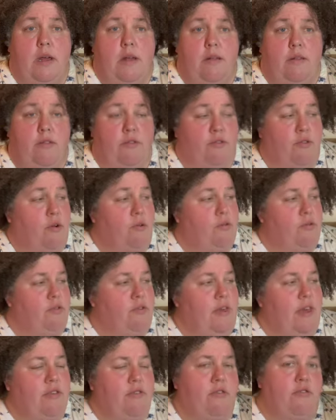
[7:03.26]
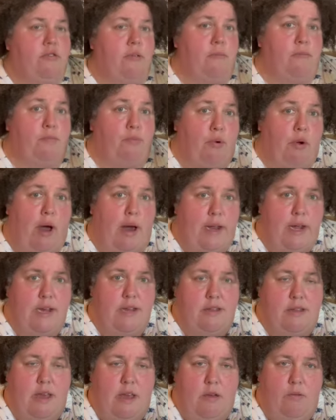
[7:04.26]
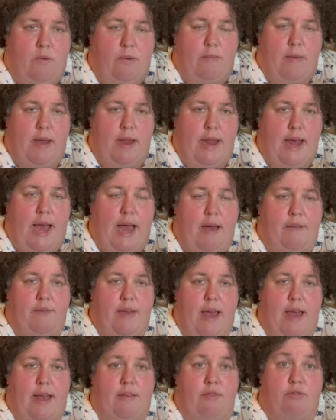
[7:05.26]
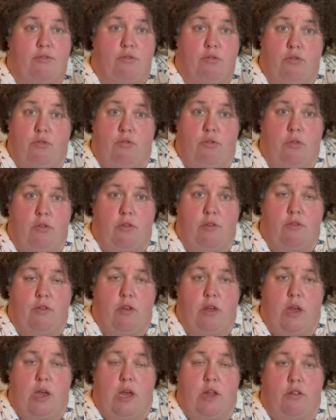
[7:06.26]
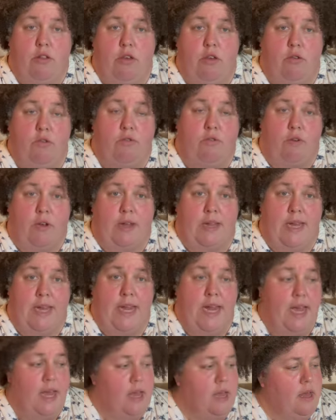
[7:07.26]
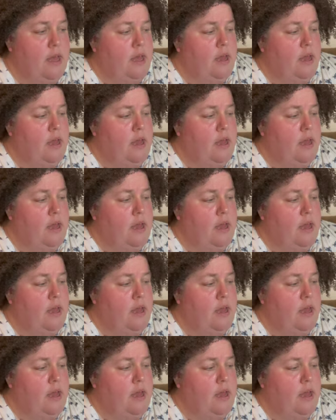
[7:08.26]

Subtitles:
So these are some products that we might have as tools to use for cleaning.